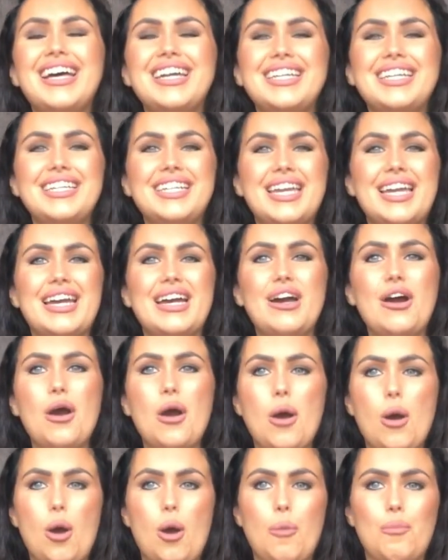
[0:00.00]
yeah,
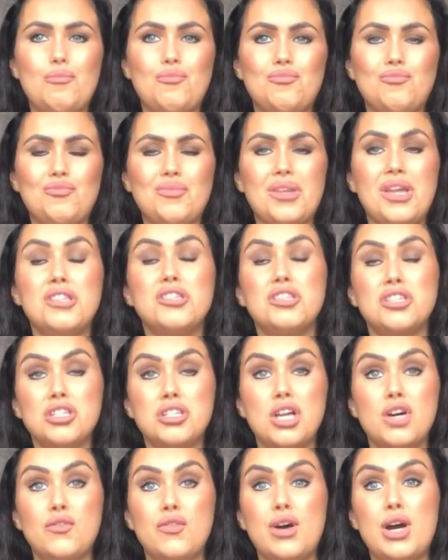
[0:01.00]
just
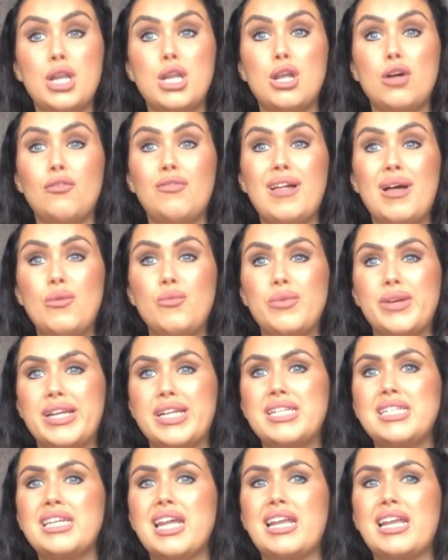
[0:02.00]
love it. I love that range,